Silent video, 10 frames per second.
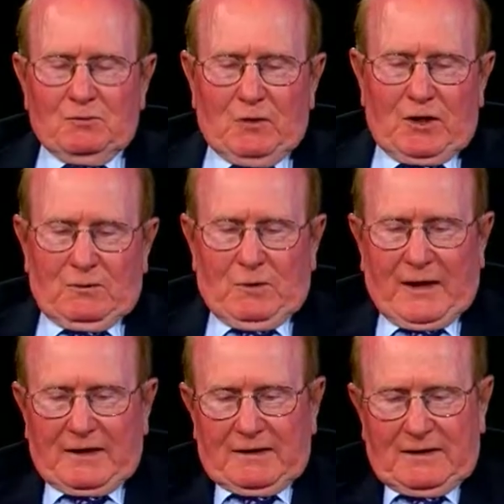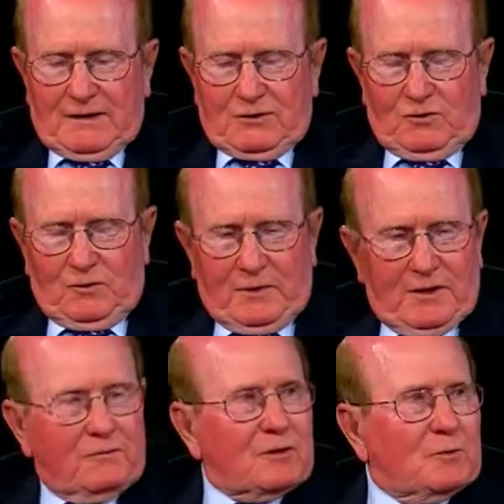brought it back and asked the old
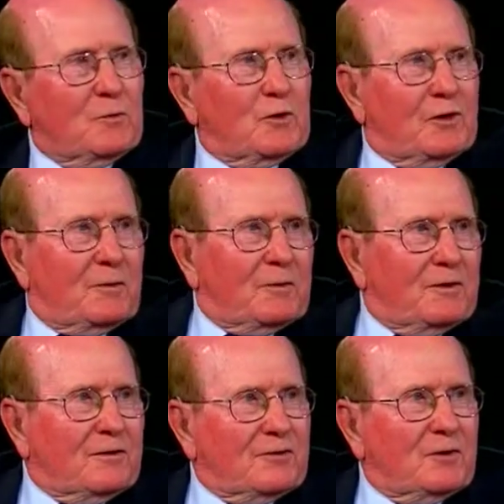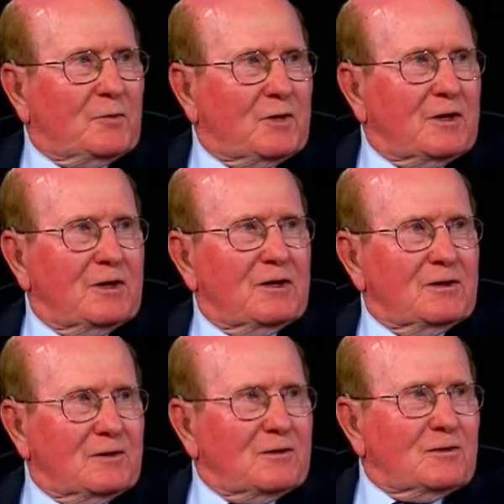man if we could put it up in the CP.
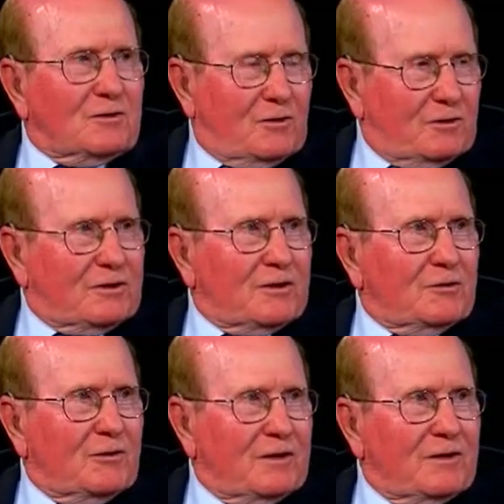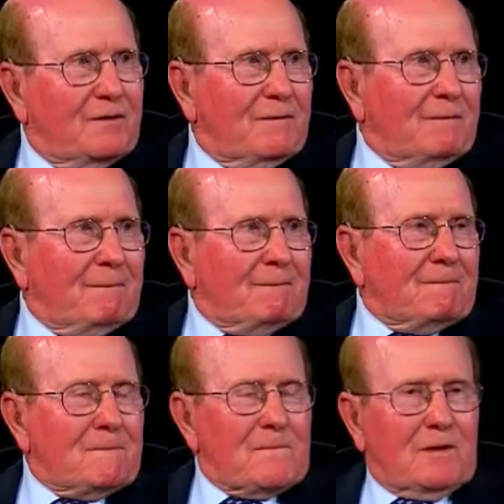Of course, he agreed.
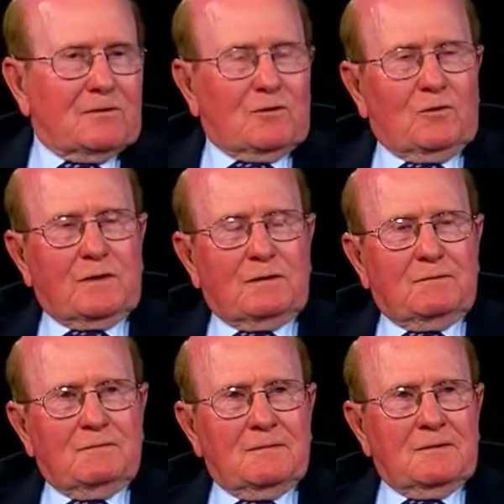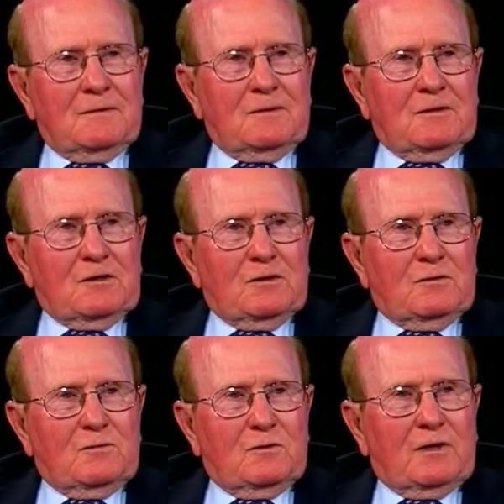And so we
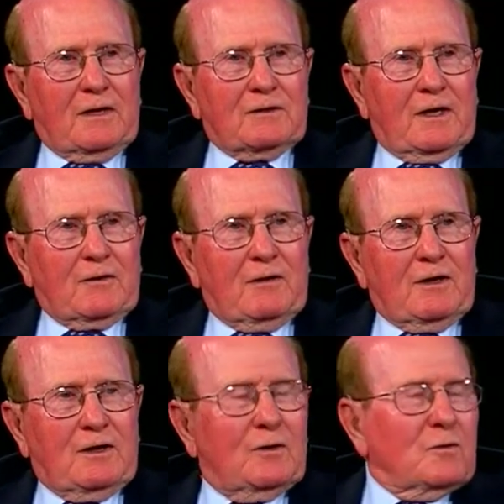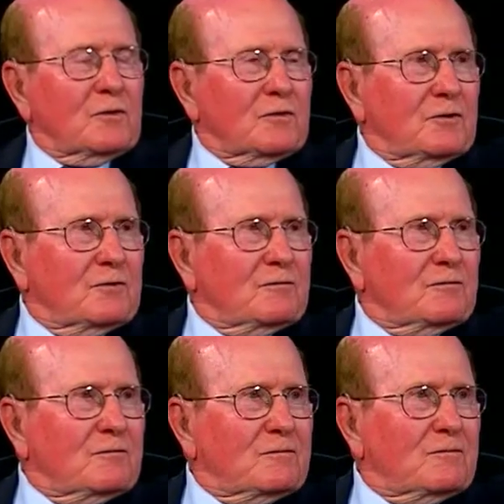de- decorated it with the
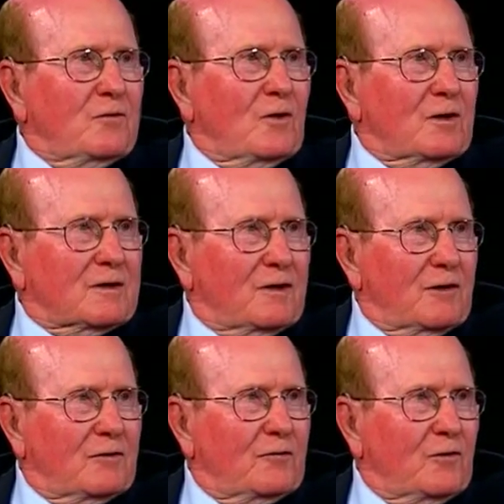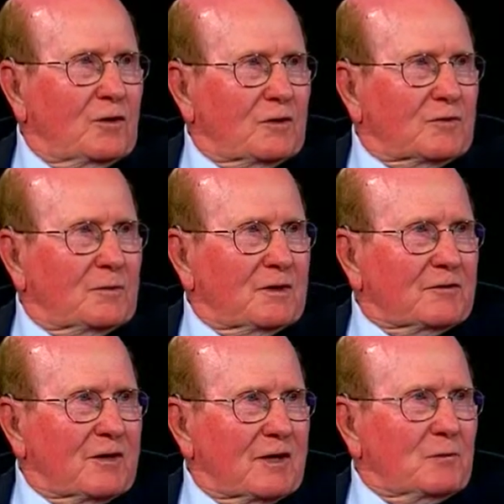foil, colored foils from the
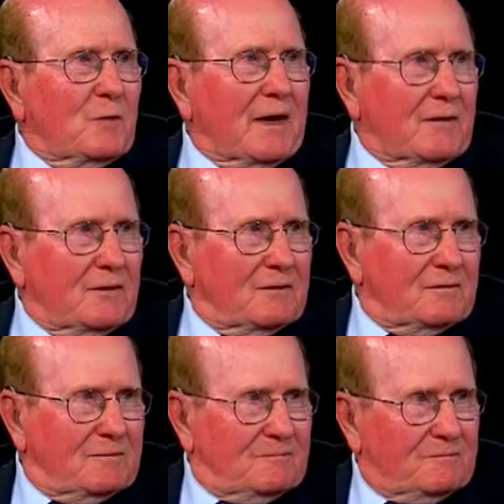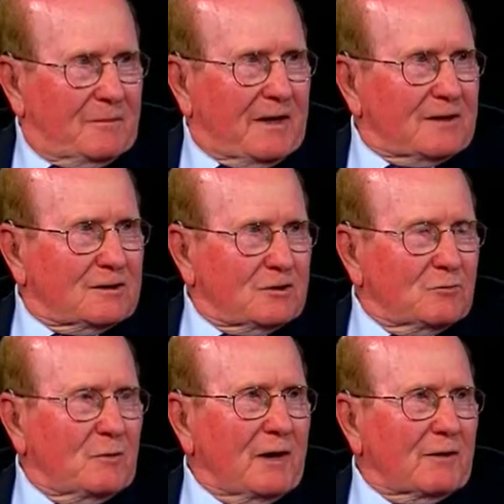inside of the battery. The packages,
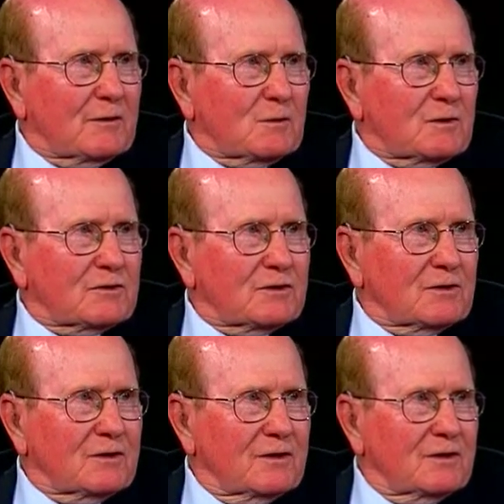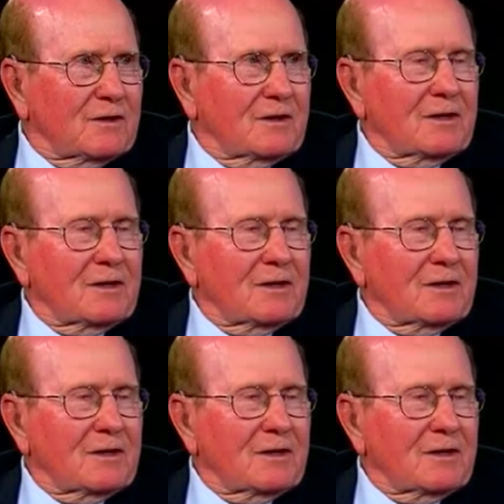batteries were sealed in. And